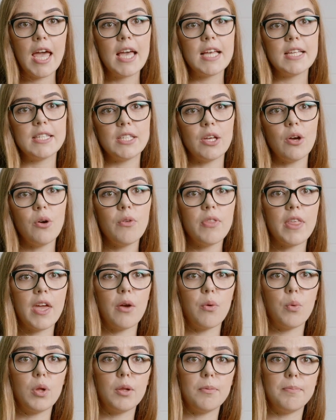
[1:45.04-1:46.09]
So
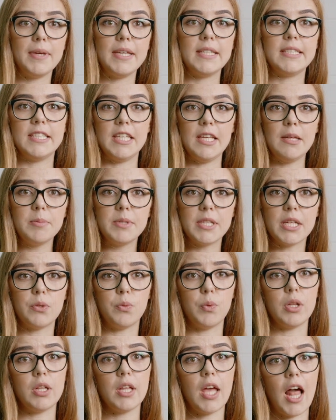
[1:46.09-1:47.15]
there will be tips that
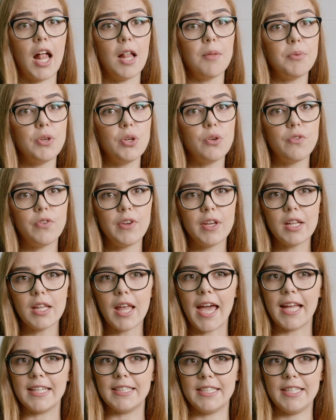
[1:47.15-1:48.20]
will help you feel
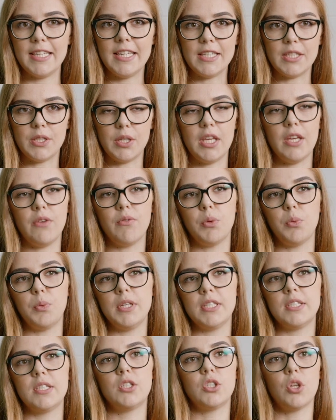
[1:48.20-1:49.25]
at ease even
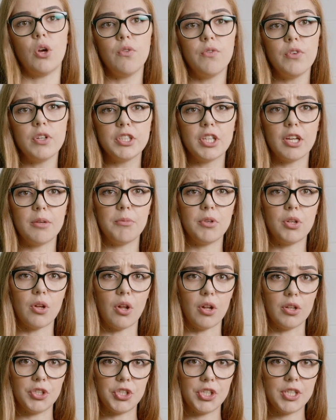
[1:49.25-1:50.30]
with Stormfall
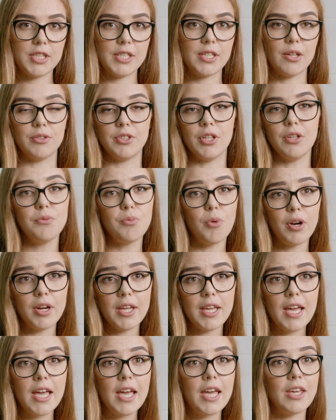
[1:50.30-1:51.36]
terminology, so don't
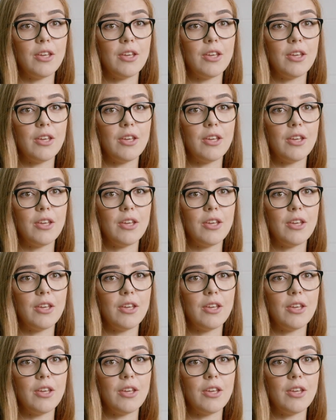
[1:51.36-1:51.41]
worry,